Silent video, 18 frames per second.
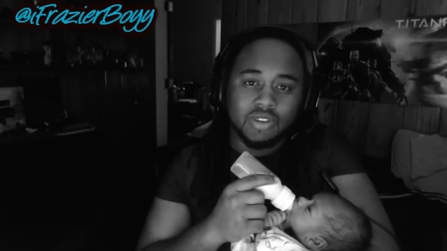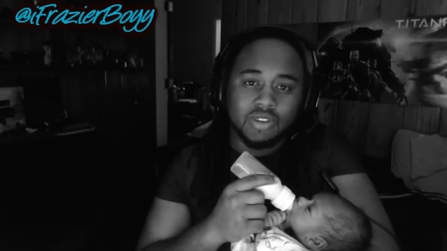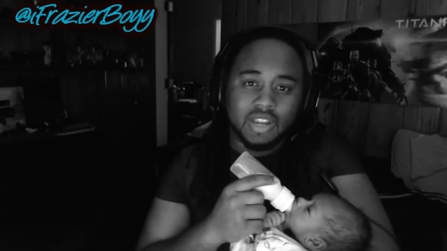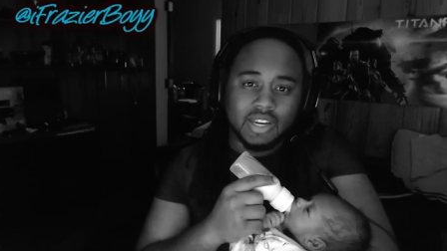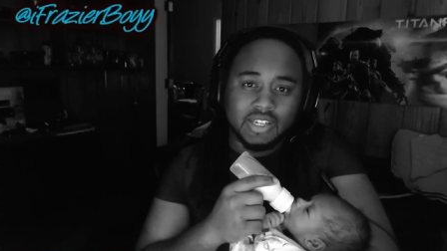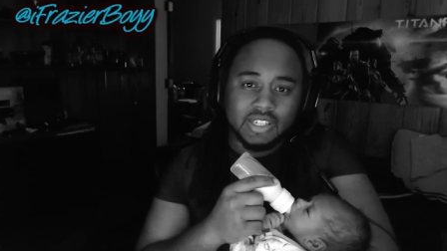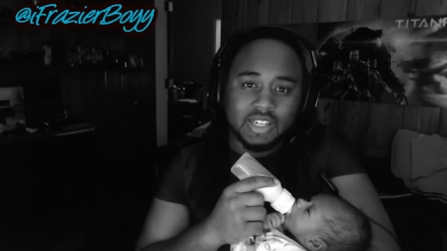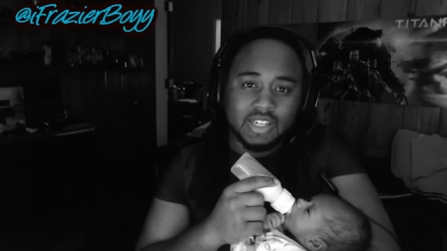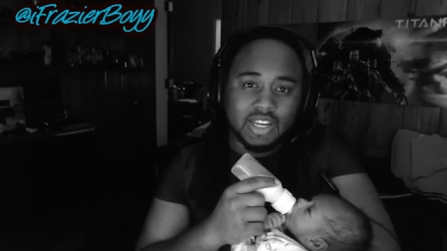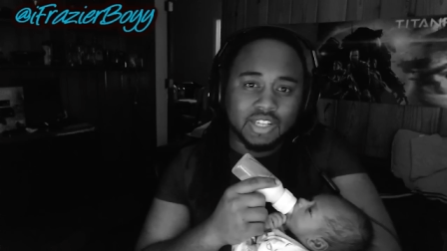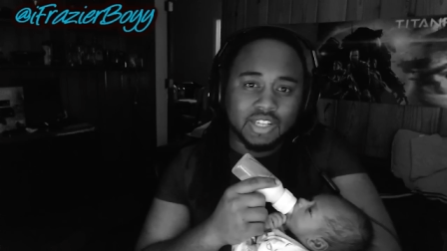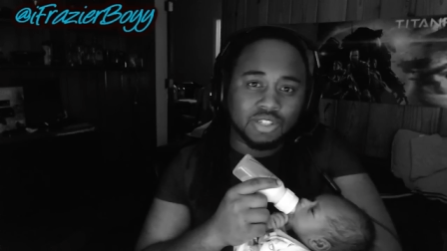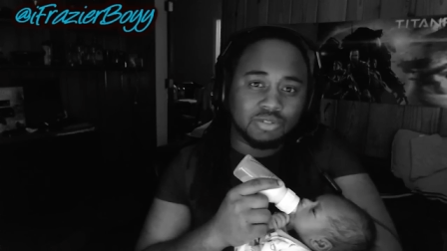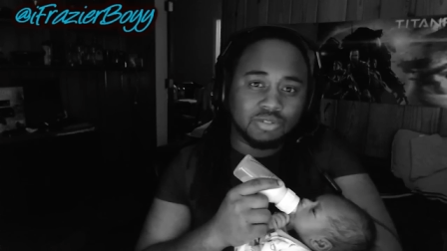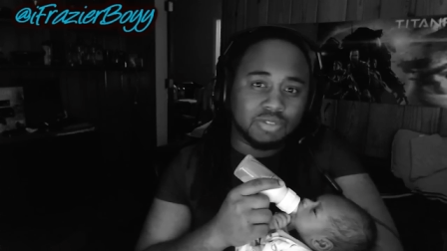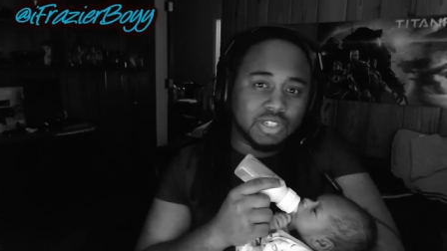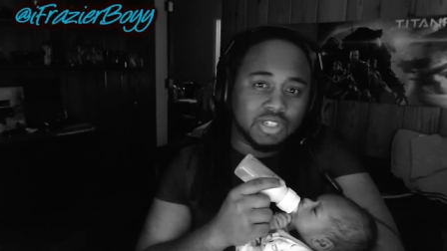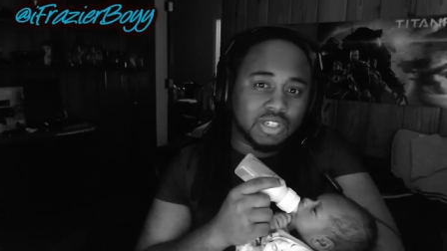Like, should I
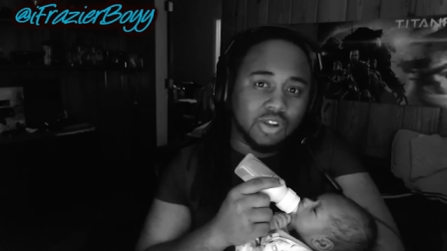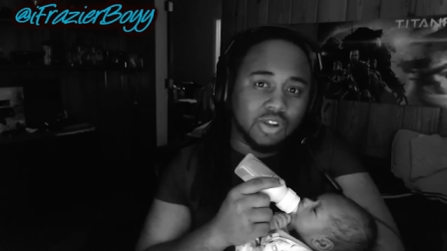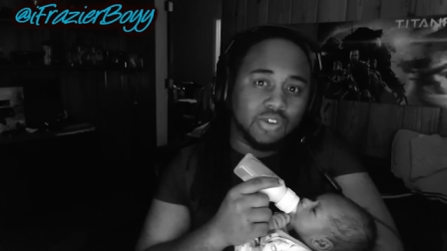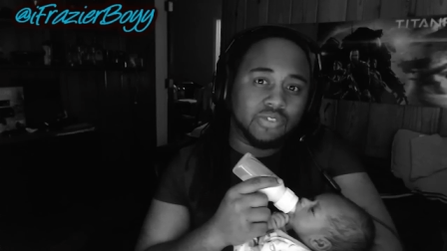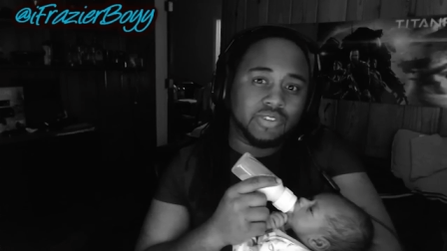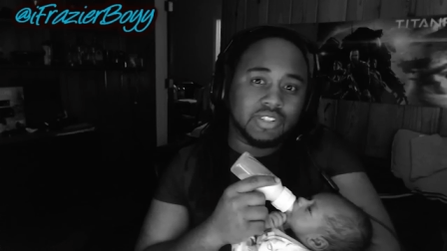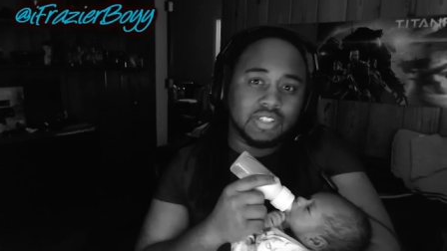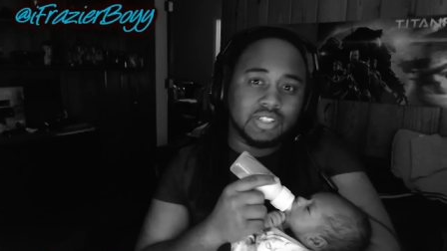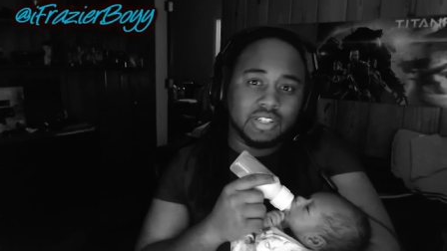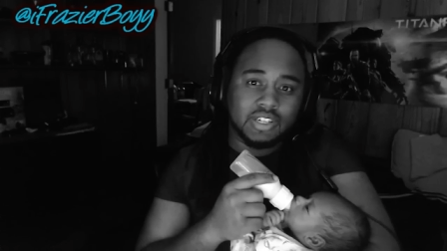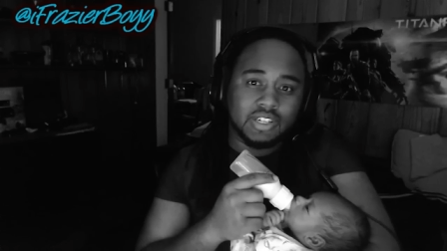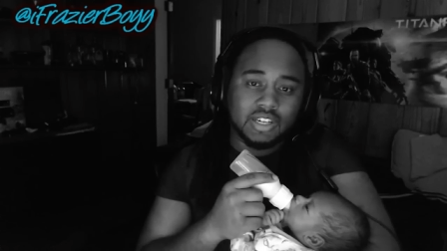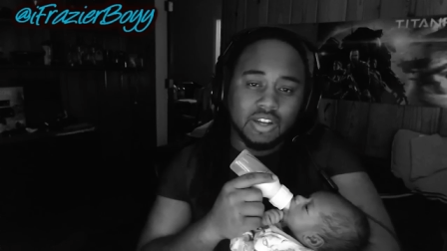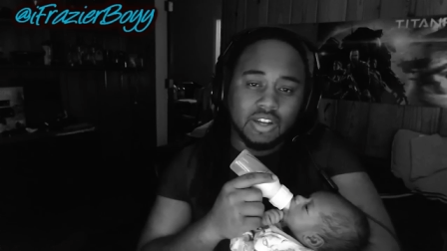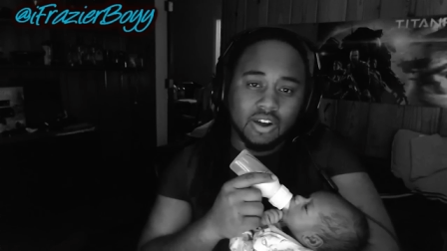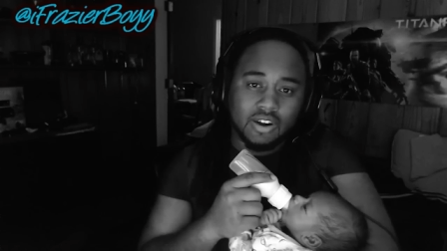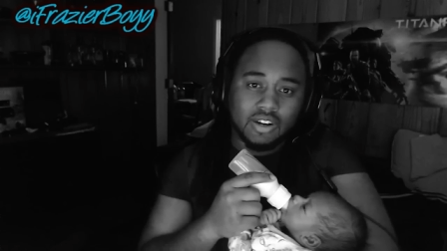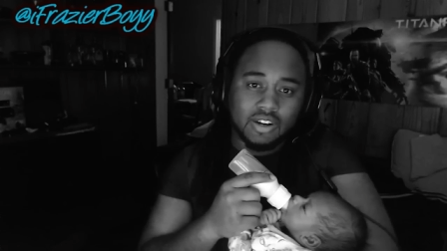switch over to the
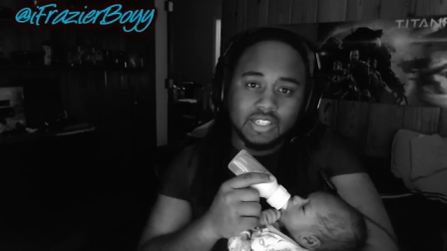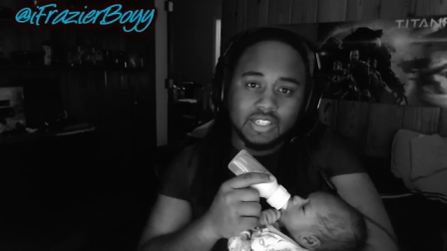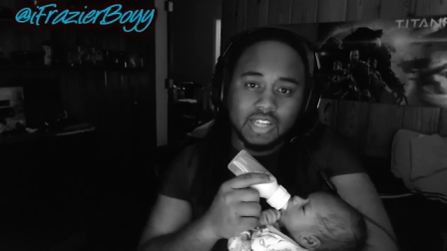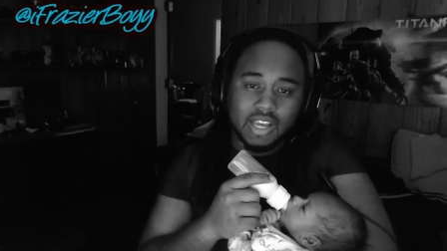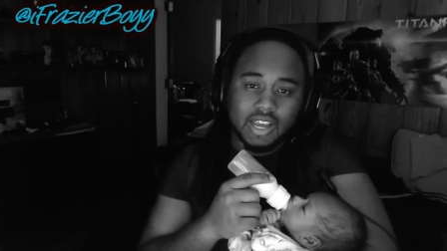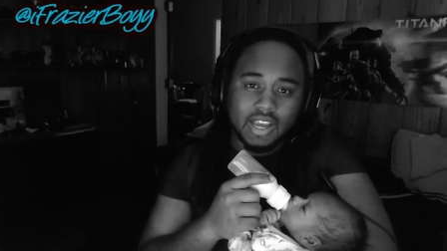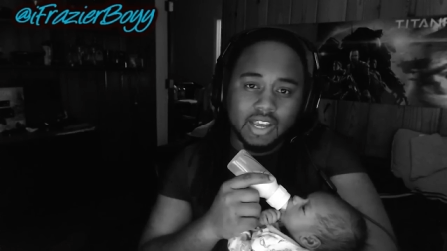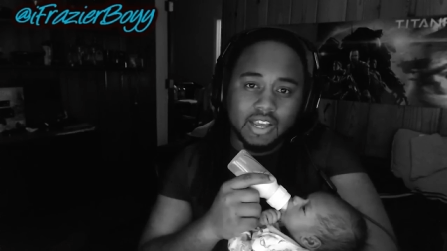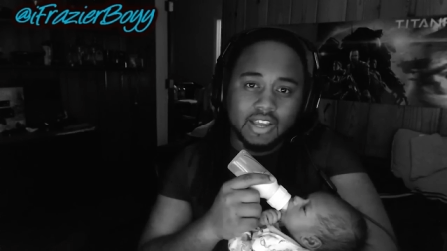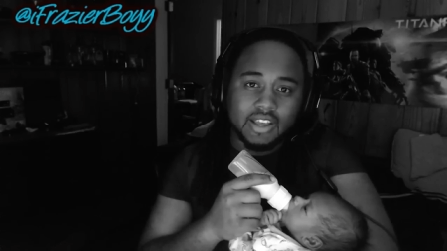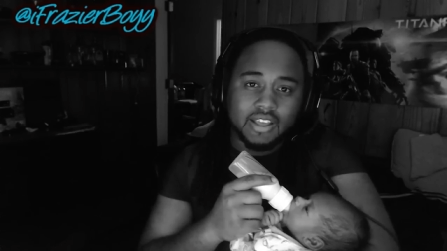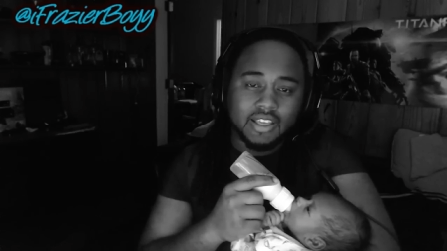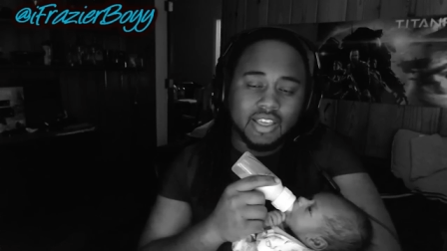dark side?